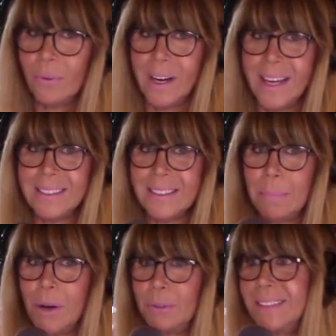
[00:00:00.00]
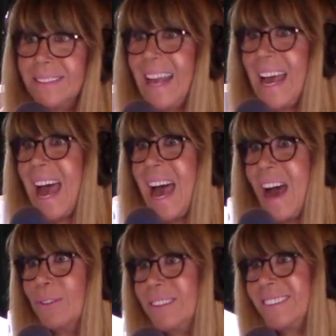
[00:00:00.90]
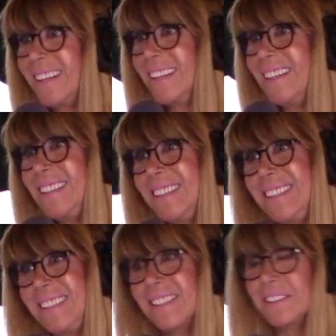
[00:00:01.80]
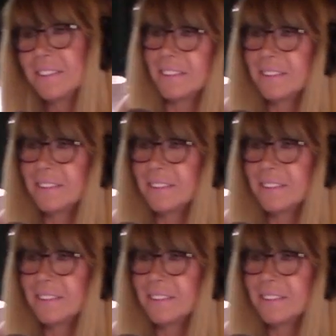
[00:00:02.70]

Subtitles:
Where's your Moses now? See?